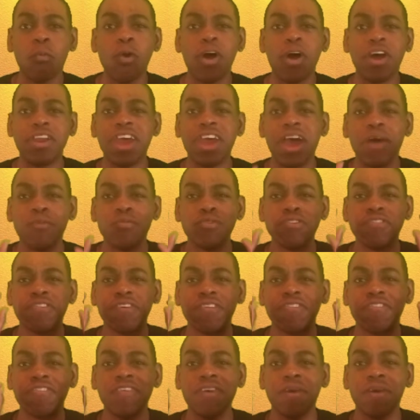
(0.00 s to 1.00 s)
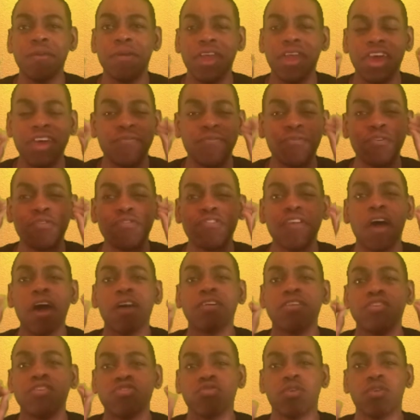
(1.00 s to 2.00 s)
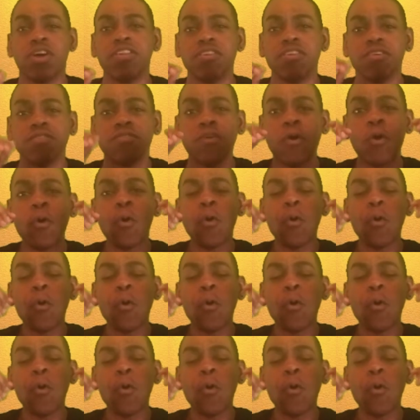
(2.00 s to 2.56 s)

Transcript: One that was attempted, if you saw the trailers,